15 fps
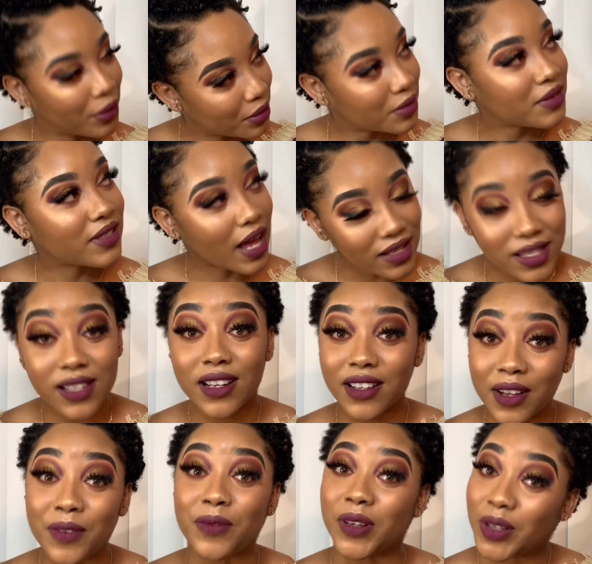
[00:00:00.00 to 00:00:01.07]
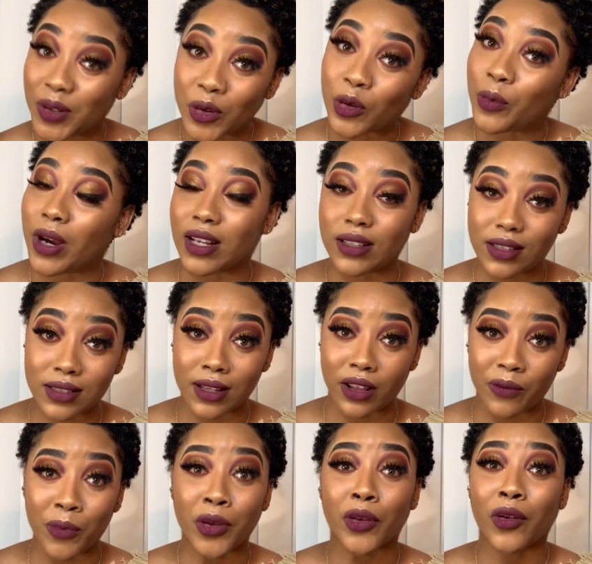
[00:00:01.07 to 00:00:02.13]
That's another video by itself,
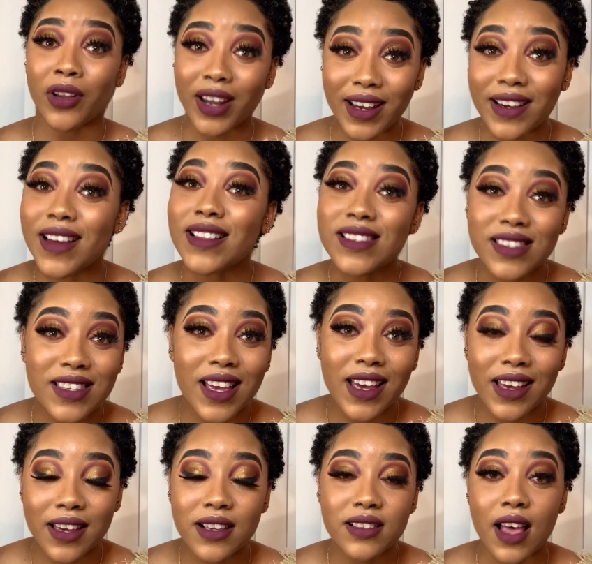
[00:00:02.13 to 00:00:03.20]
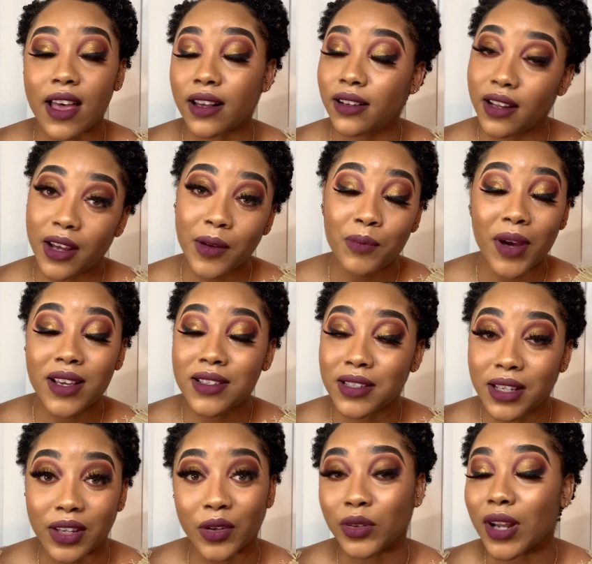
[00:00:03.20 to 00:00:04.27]
but all I can say is I cleared my
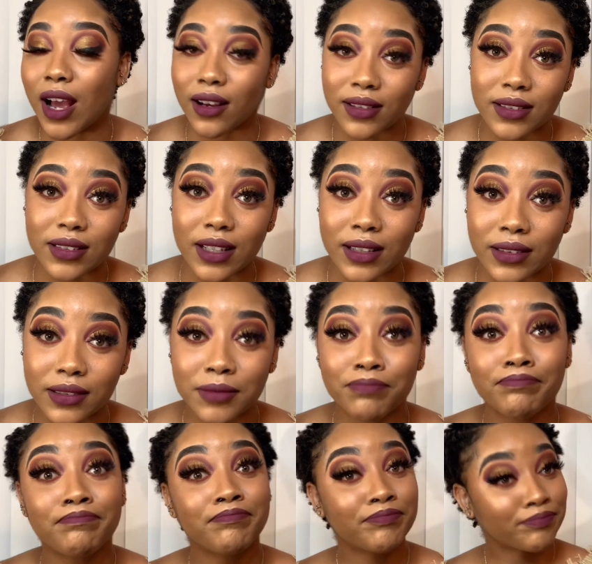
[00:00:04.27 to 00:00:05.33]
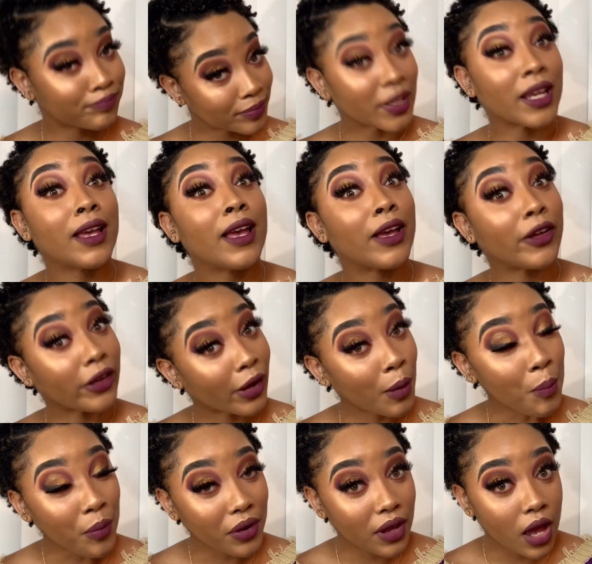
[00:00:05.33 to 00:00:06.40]
skin on accident. Yep,
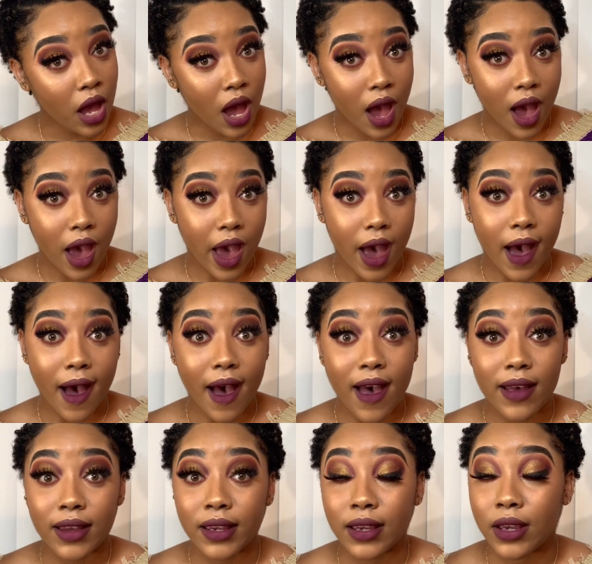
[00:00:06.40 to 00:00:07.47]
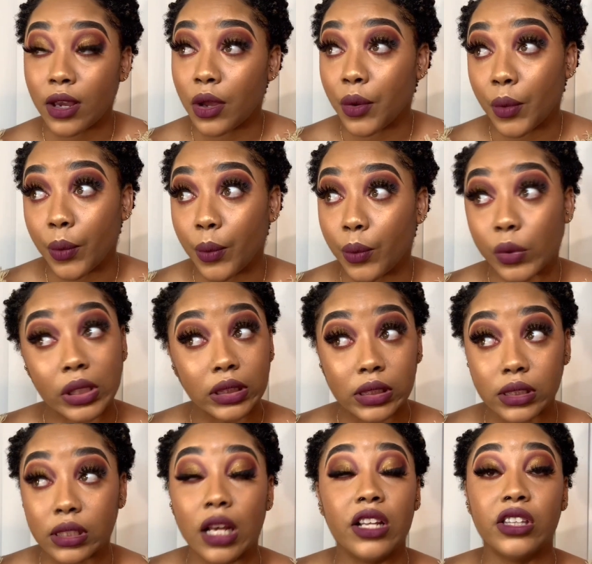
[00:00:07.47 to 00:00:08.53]
I
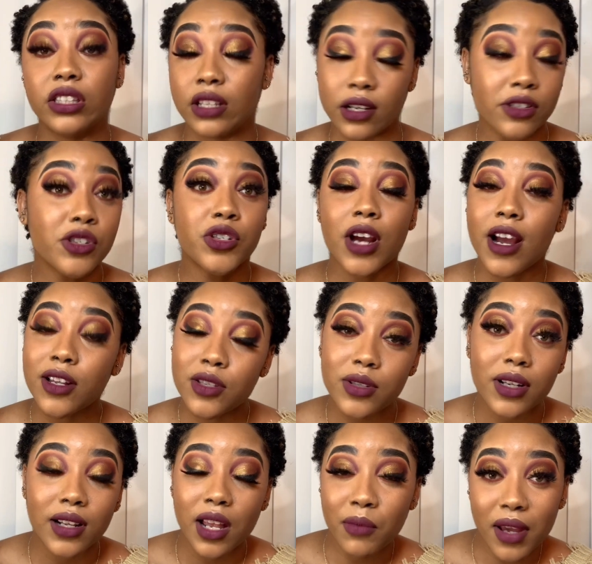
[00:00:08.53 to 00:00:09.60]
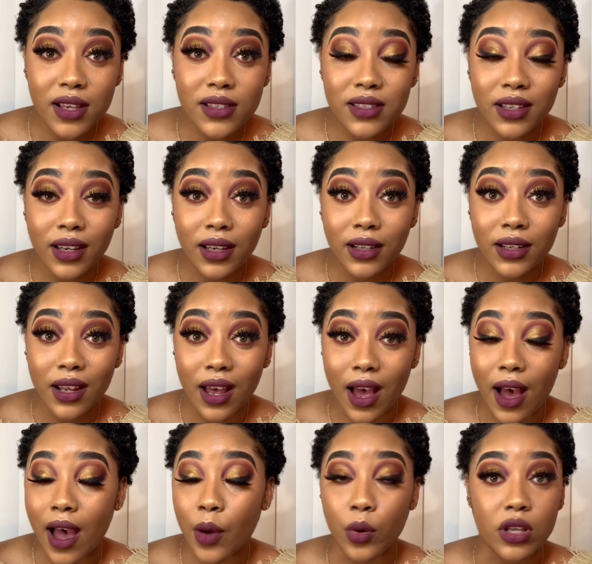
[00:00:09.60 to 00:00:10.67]
was done trying to clear my skin,
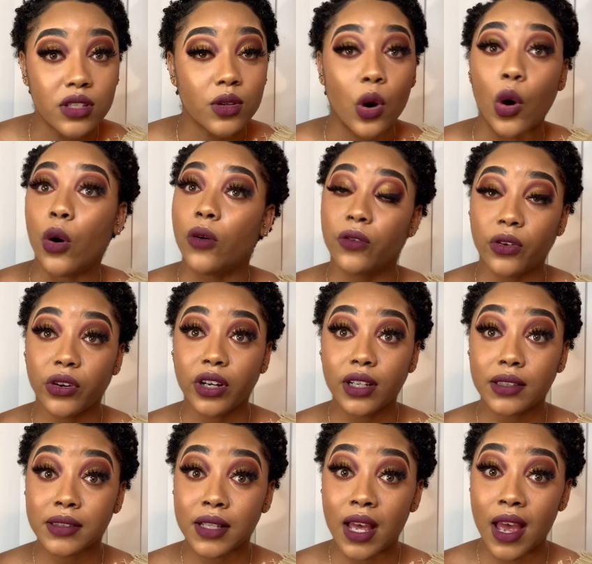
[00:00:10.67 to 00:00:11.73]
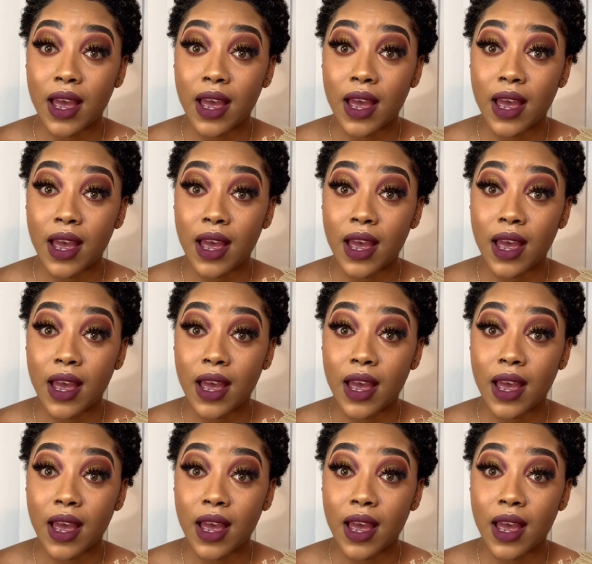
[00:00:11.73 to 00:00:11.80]
I was over it,